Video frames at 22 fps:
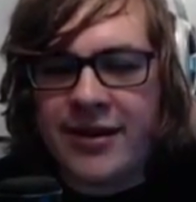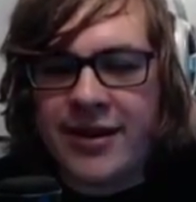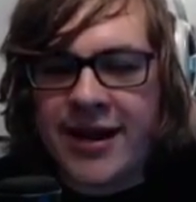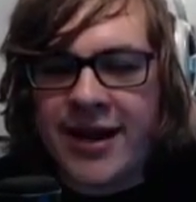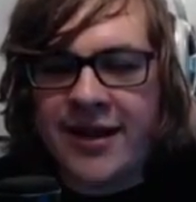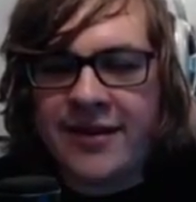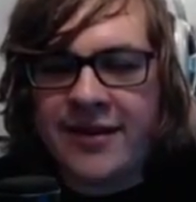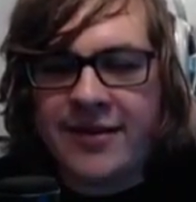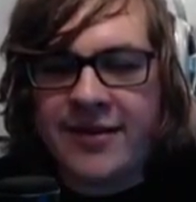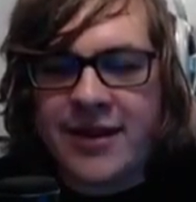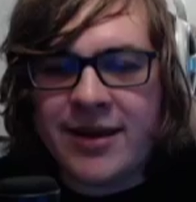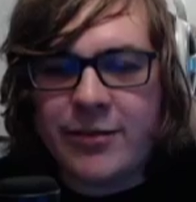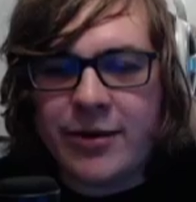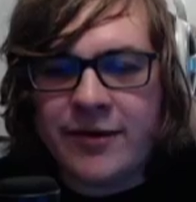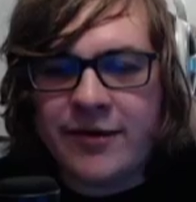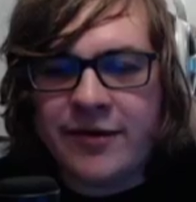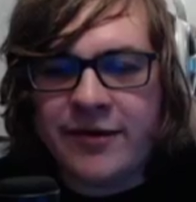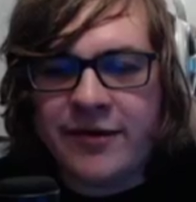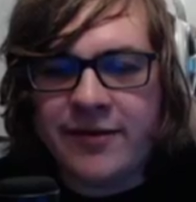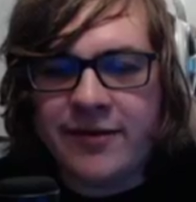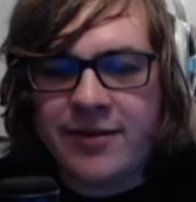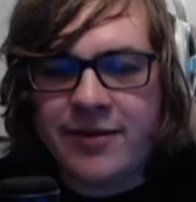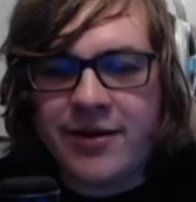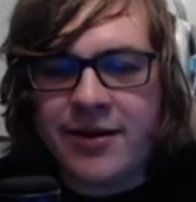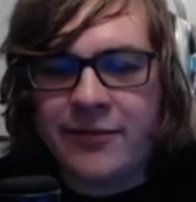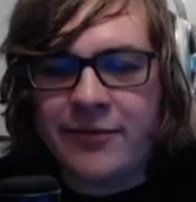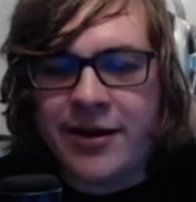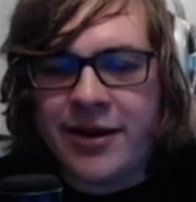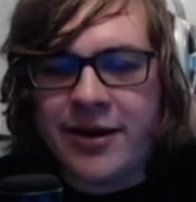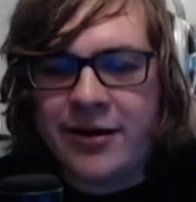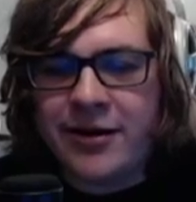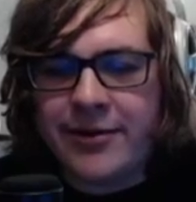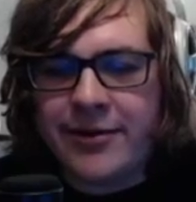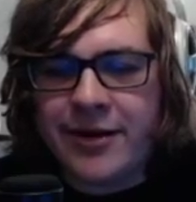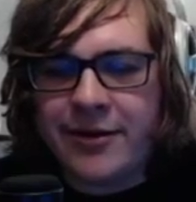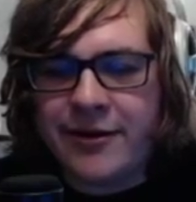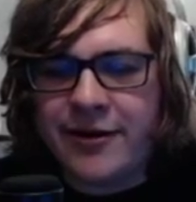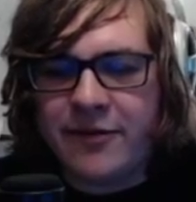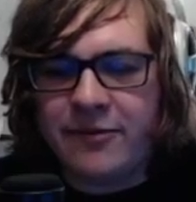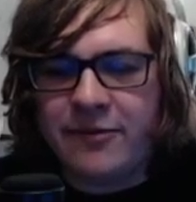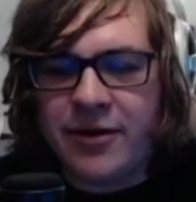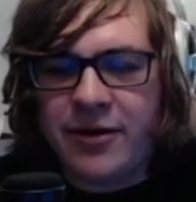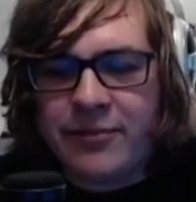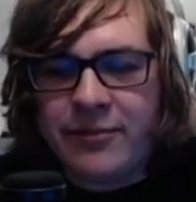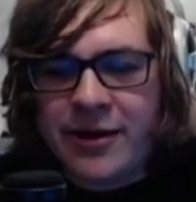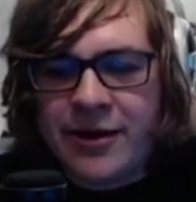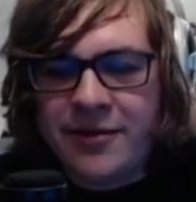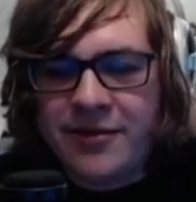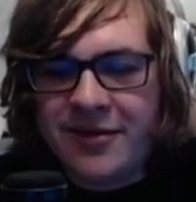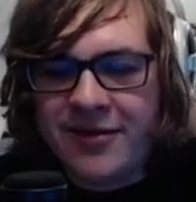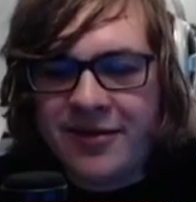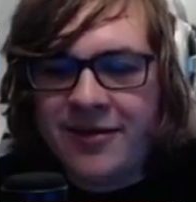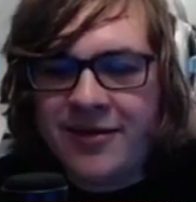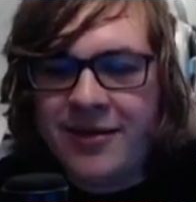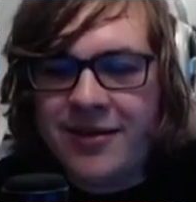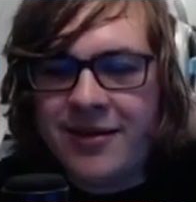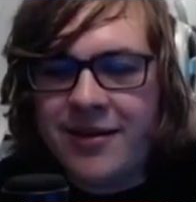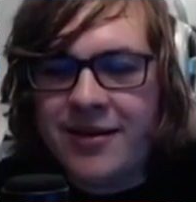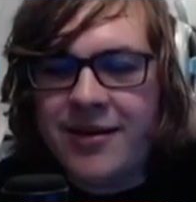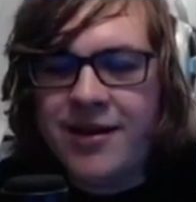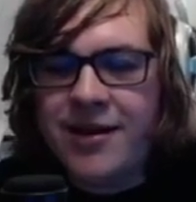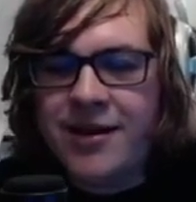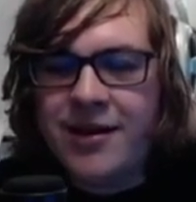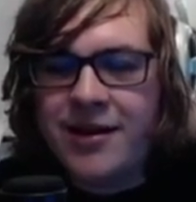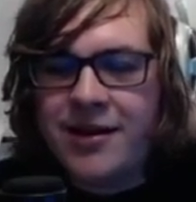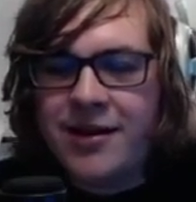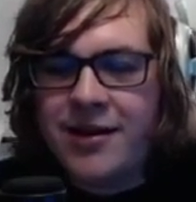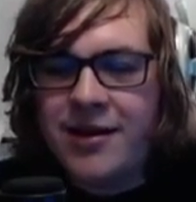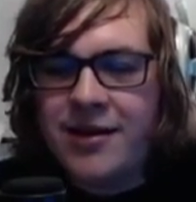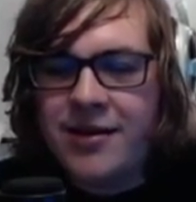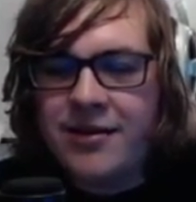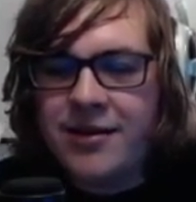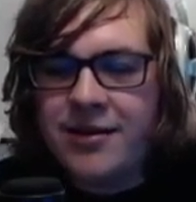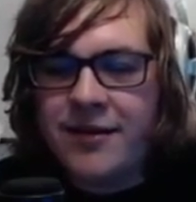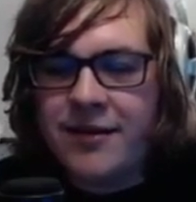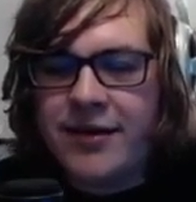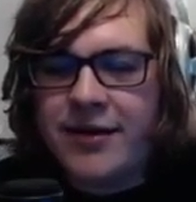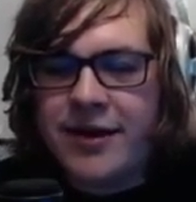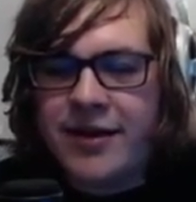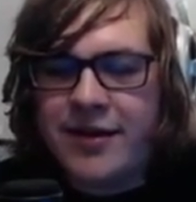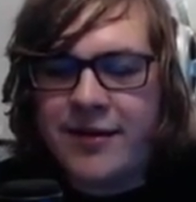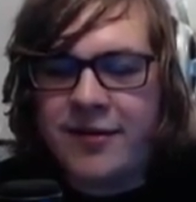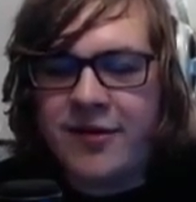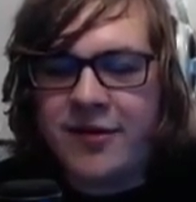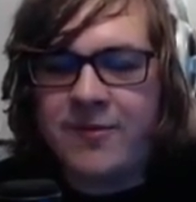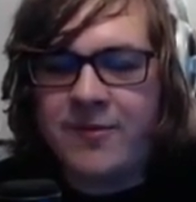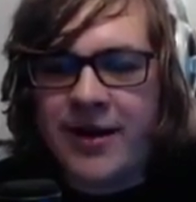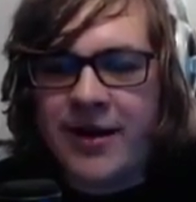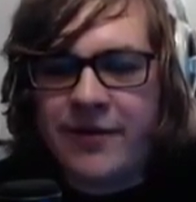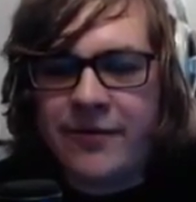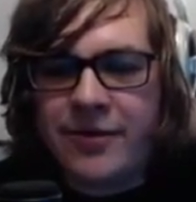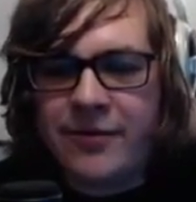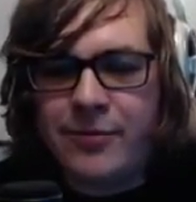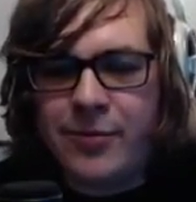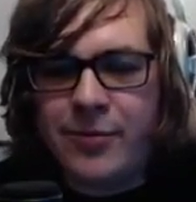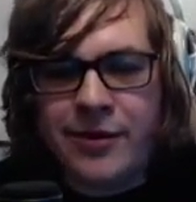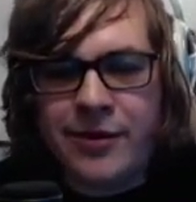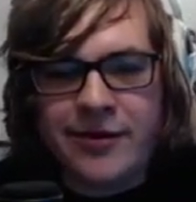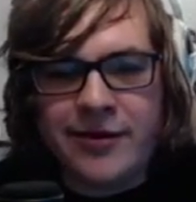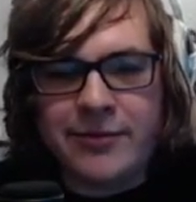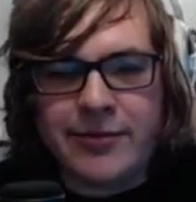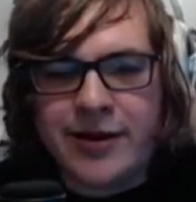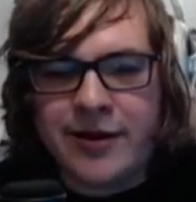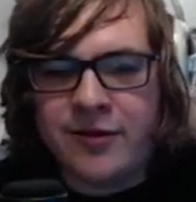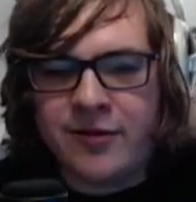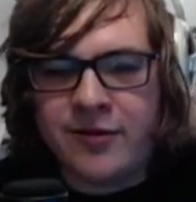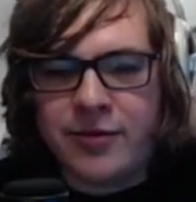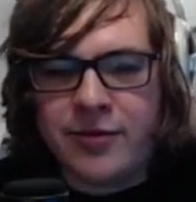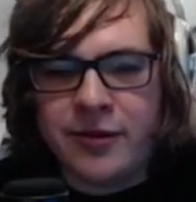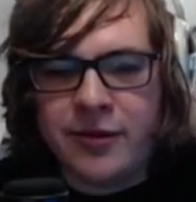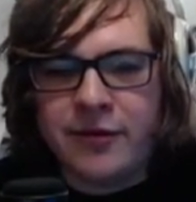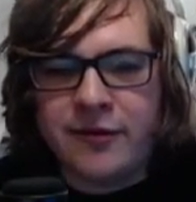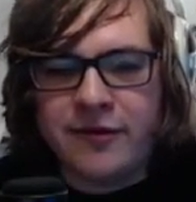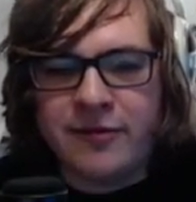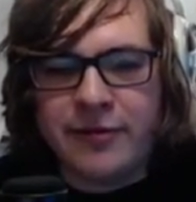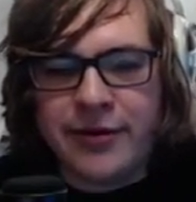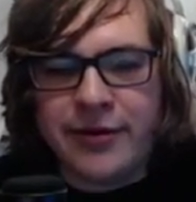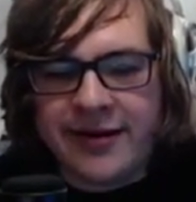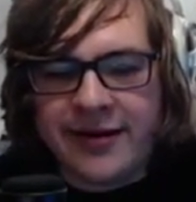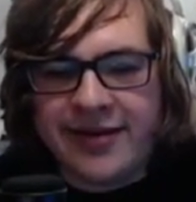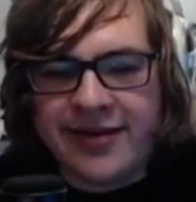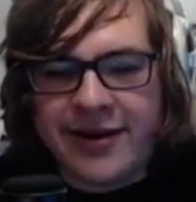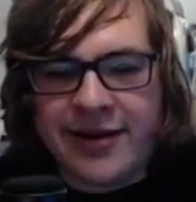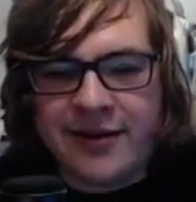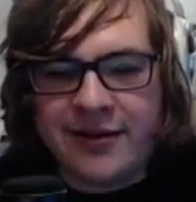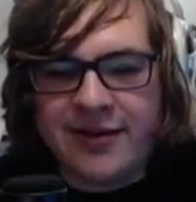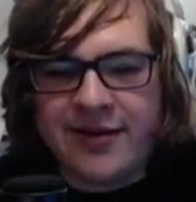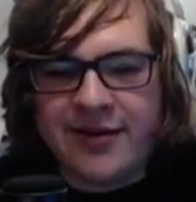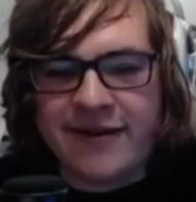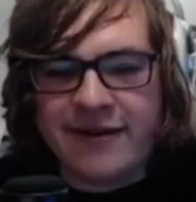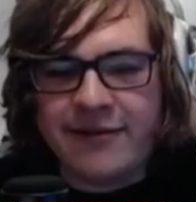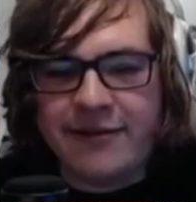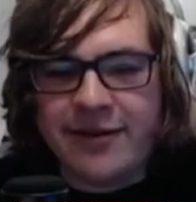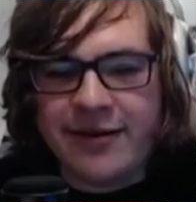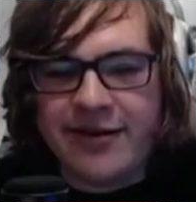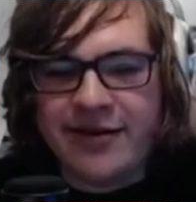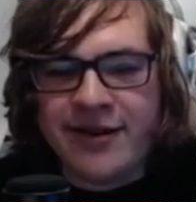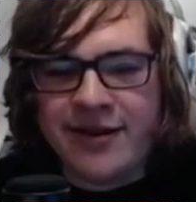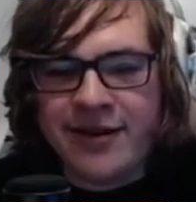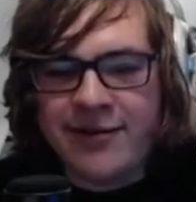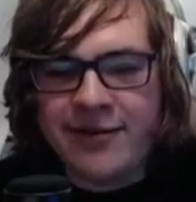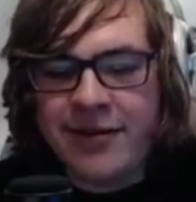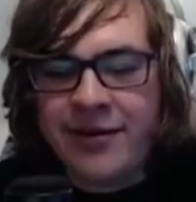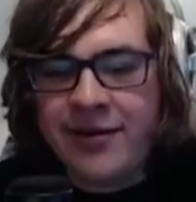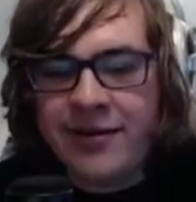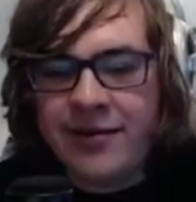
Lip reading: Night. The gimmick is right here, by the way, is bug bounce. If you get enough speed, you can bounce in both those bugs there and save a bit of time.